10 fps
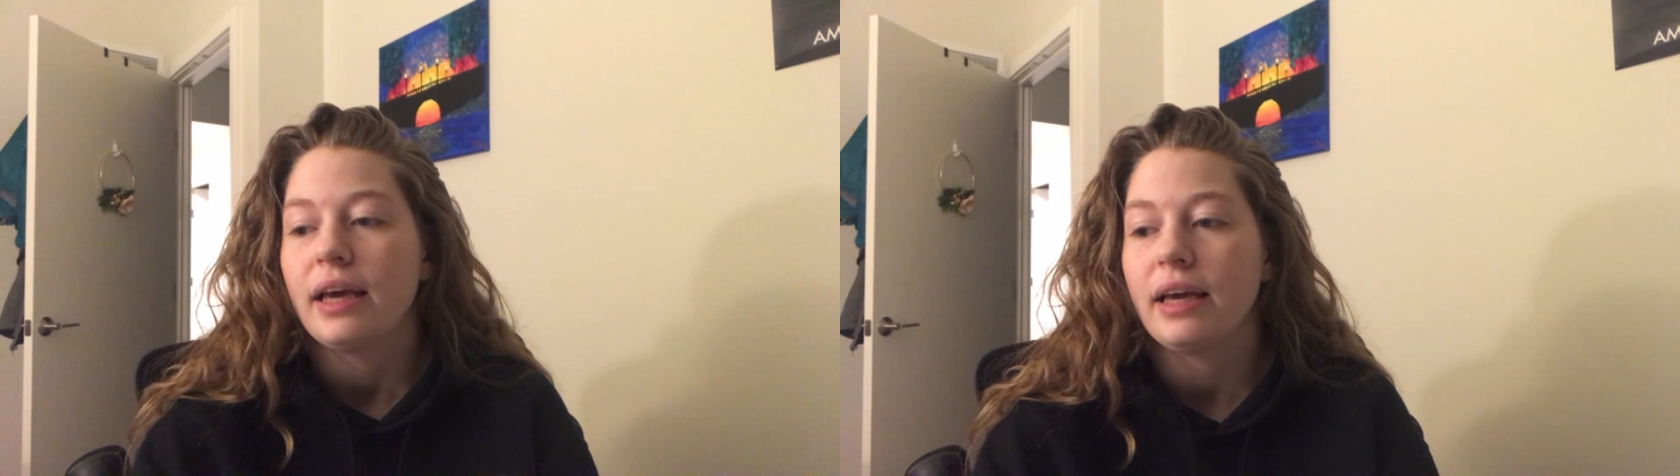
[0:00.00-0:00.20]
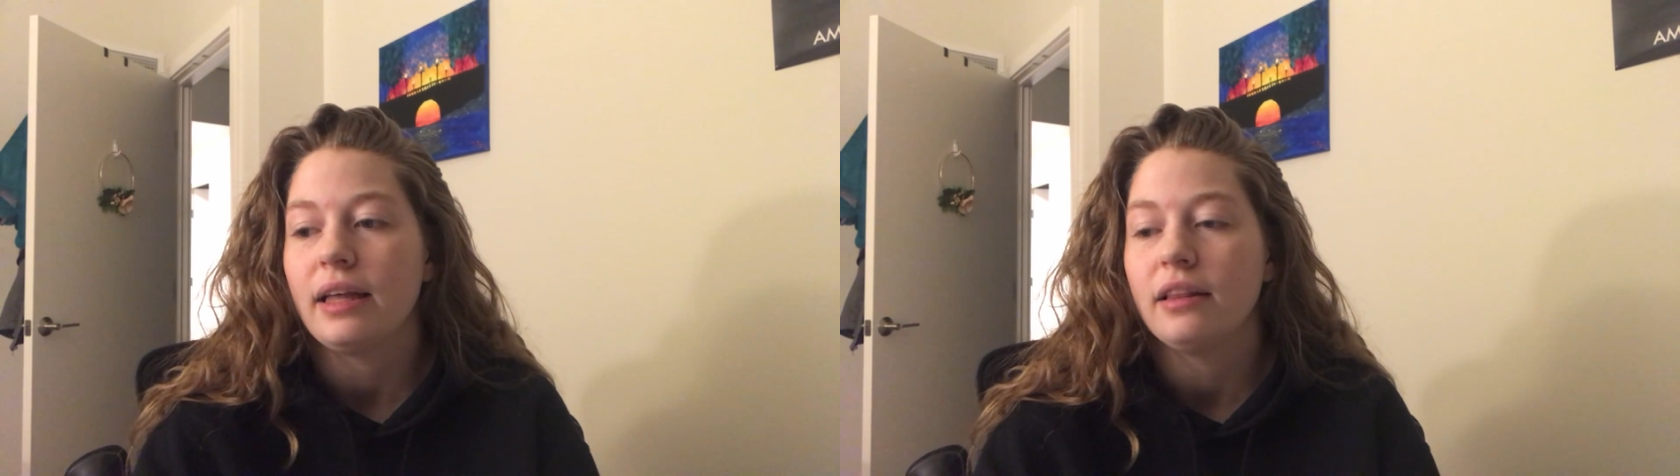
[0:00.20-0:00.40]

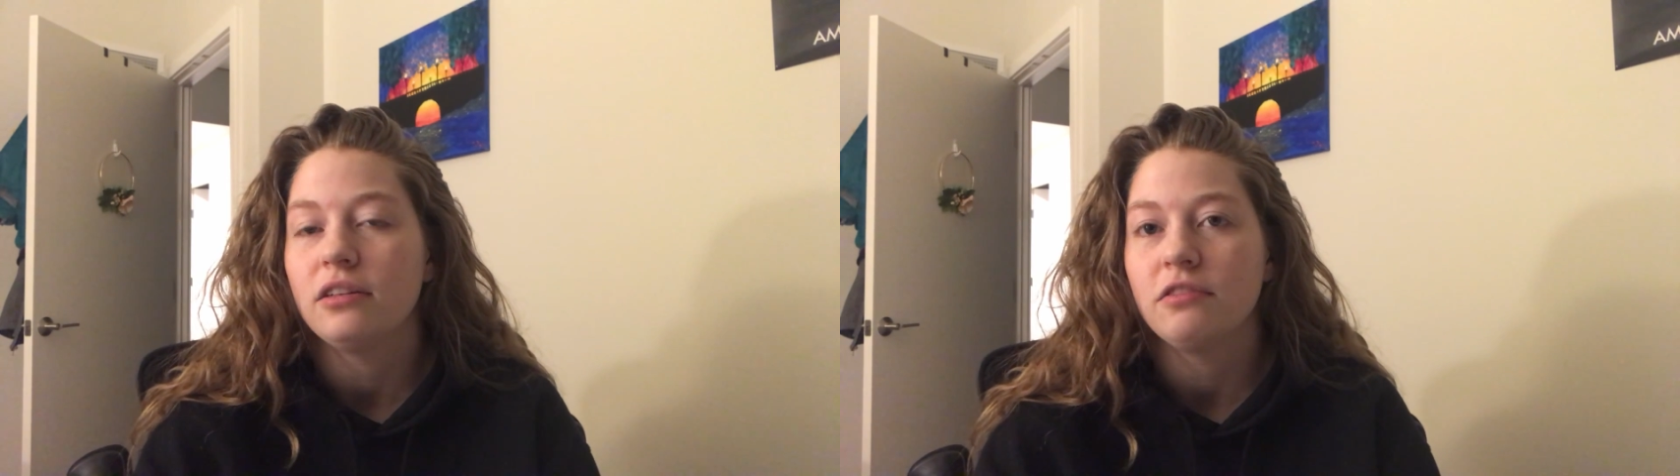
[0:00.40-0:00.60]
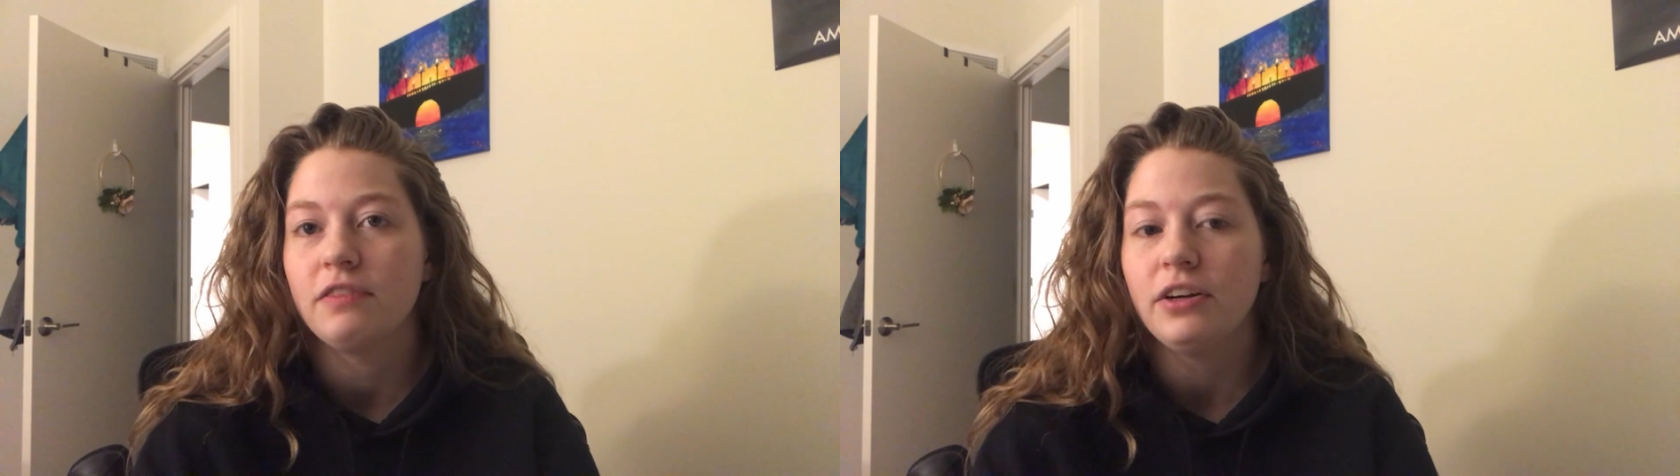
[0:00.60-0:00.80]
and
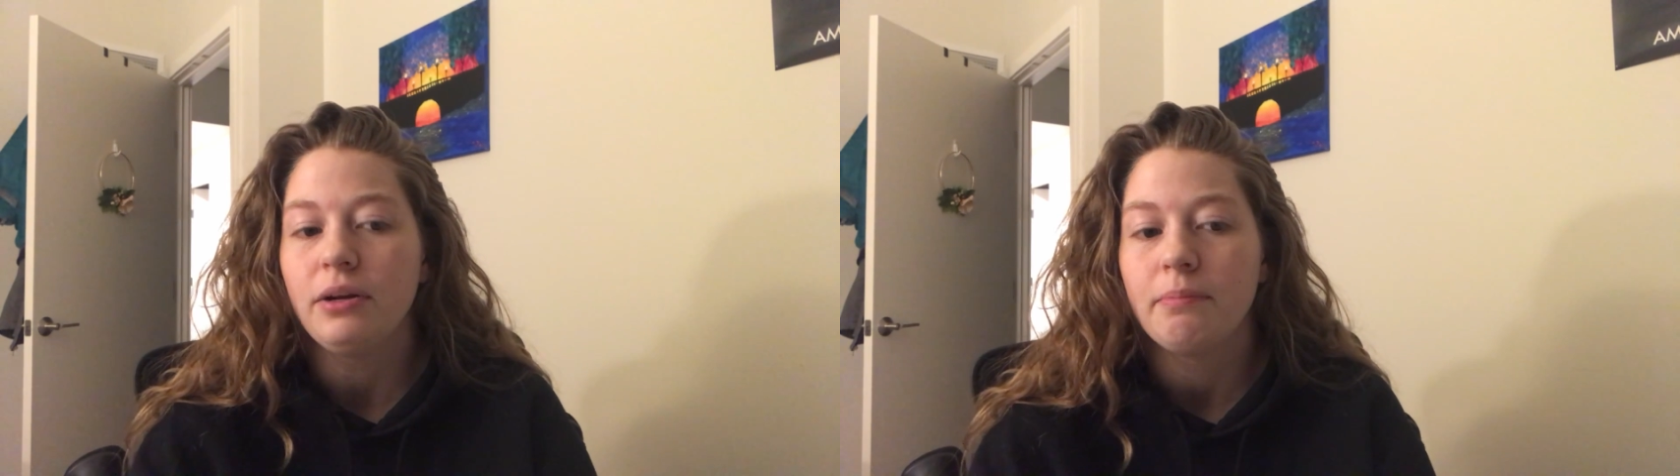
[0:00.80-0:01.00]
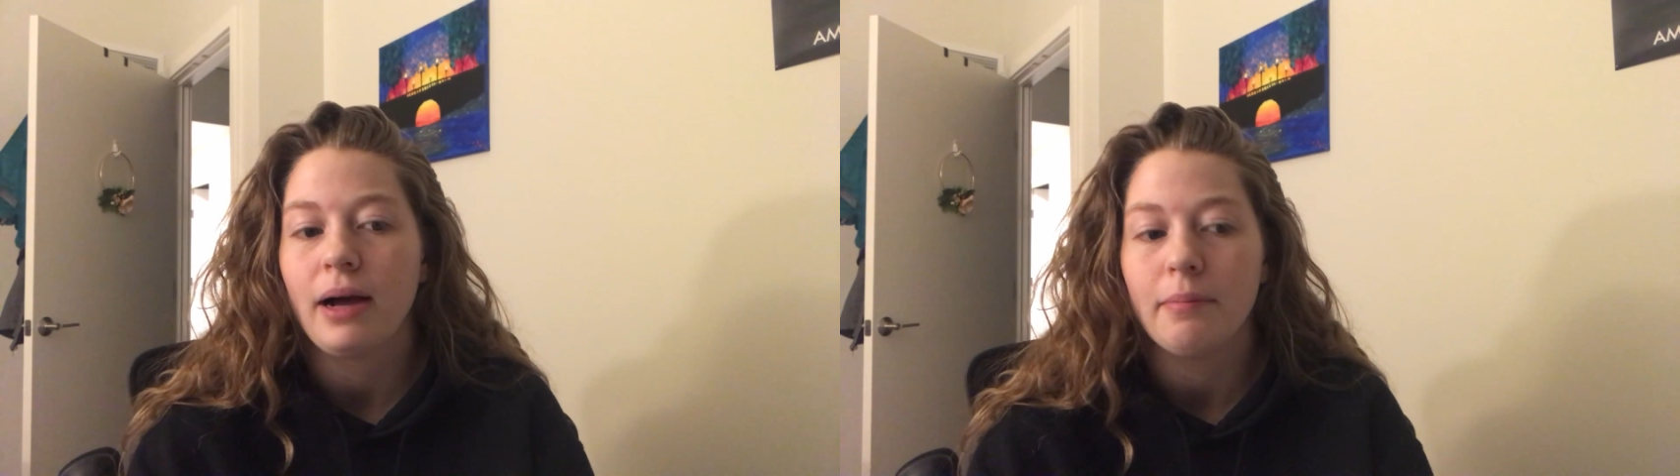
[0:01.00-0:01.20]
there's a very
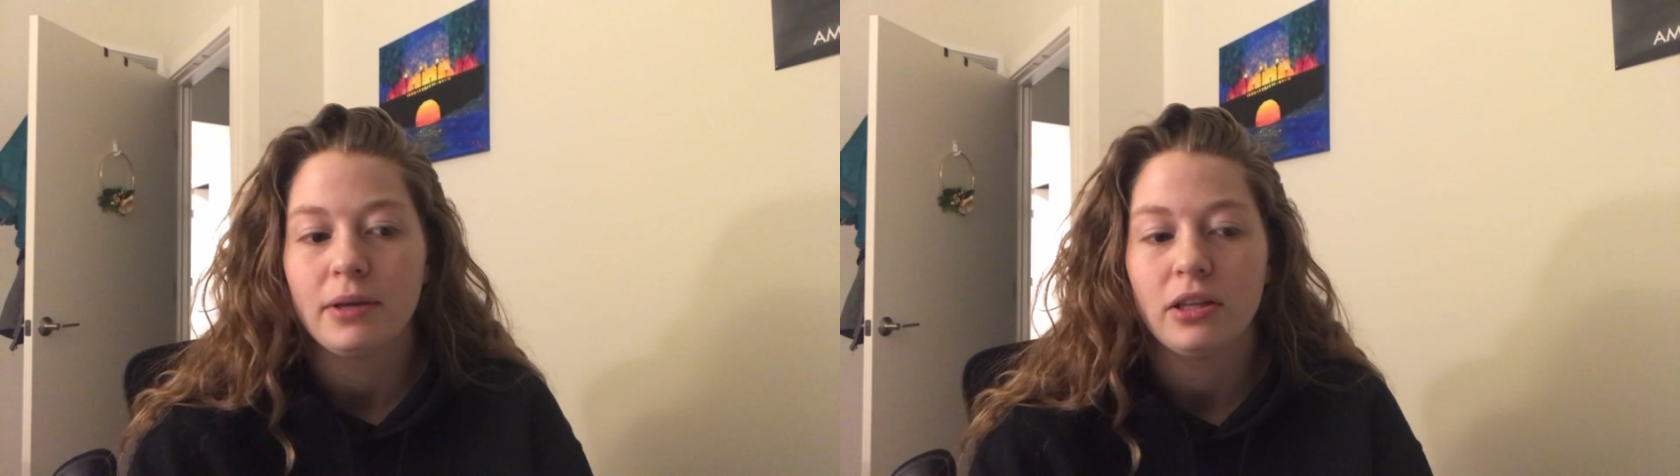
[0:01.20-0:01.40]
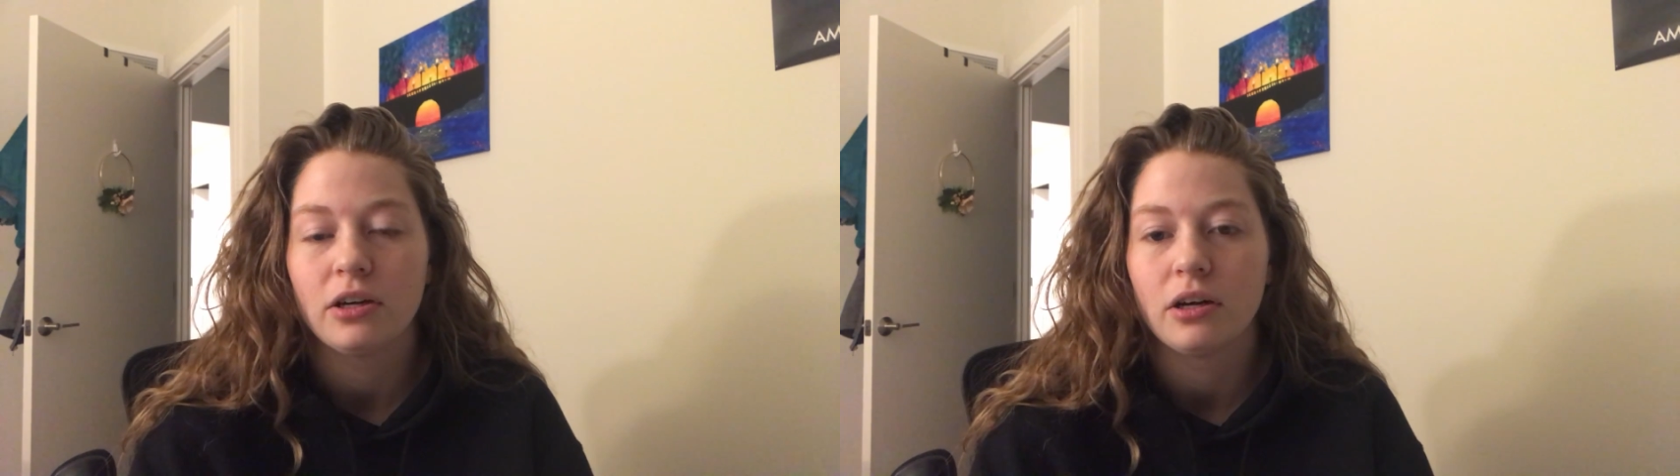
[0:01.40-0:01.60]

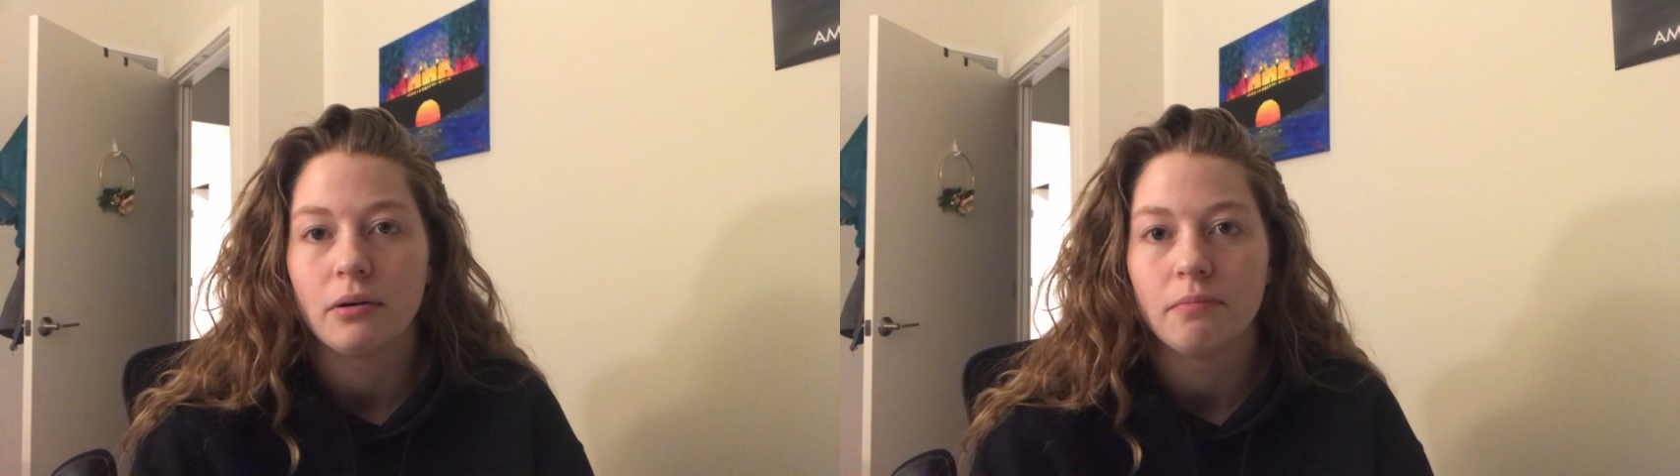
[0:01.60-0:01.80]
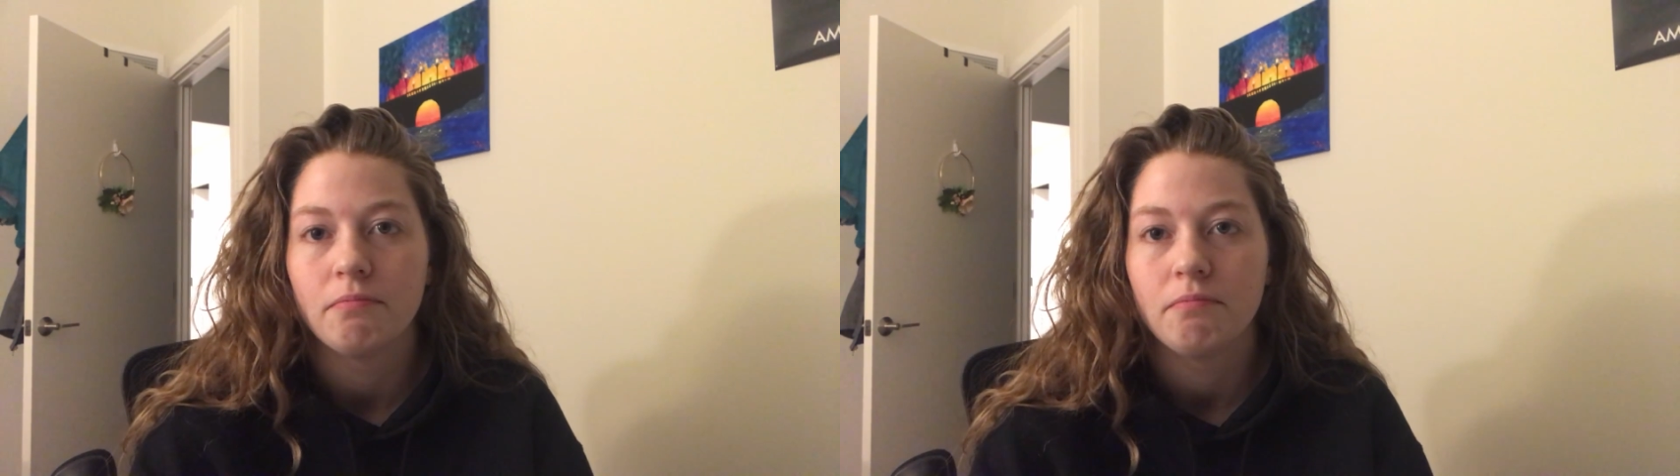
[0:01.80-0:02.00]
popular